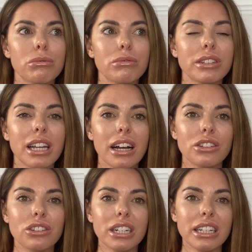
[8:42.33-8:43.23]

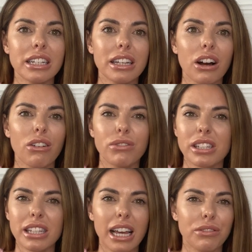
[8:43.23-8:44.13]
naturally,
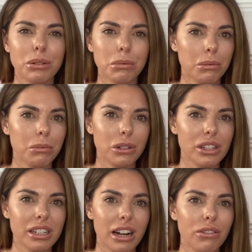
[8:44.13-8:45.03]
obviously every woman
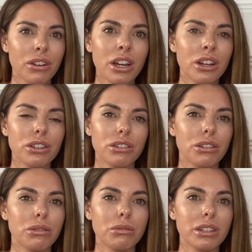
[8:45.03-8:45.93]
wants to have
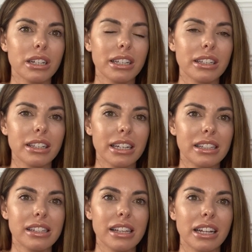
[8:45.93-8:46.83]
their own
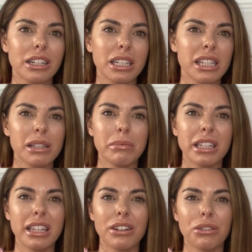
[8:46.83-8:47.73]
kids and it to
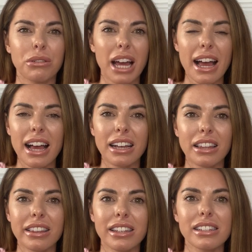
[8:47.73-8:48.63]
be their own egg
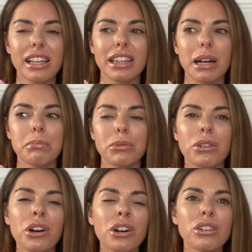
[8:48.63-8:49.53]
and things like that,
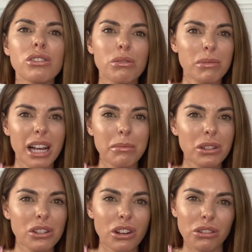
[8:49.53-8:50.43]
but sometimes
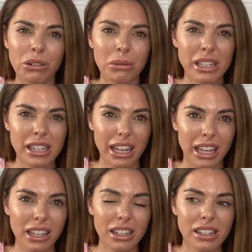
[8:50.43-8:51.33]
it's not always the
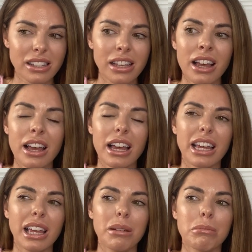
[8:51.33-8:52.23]
case.
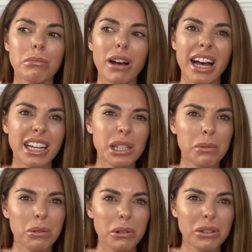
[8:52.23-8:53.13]
I had
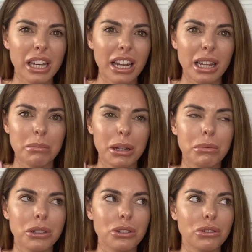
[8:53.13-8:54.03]
spoke about it a little bit
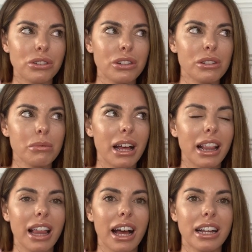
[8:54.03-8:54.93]
with Jordan as
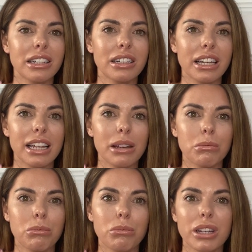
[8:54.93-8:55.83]
well,
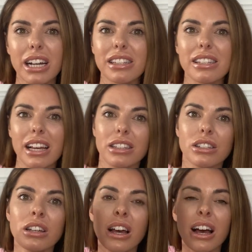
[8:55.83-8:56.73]
and we had
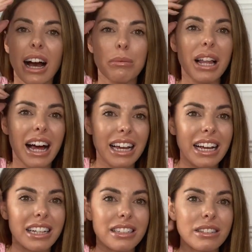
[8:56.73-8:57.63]
said, I
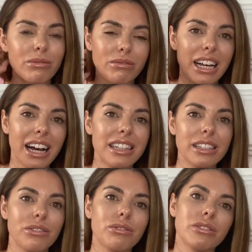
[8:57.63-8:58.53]
had kind
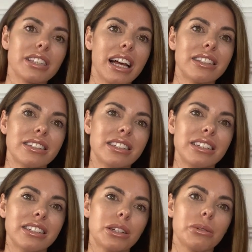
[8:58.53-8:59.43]
of said, and
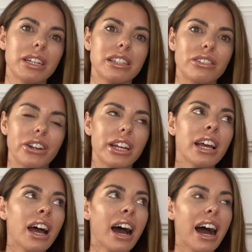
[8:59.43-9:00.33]
he did quite
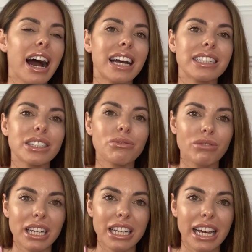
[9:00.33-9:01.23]
agree, I didn't
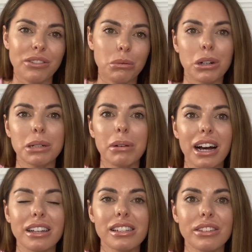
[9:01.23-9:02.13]
really ever want to
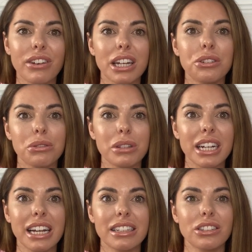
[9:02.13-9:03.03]
pass. If I knew that
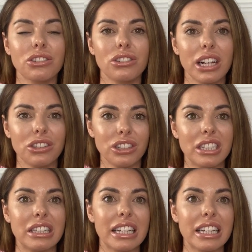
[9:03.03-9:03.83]
I had a gene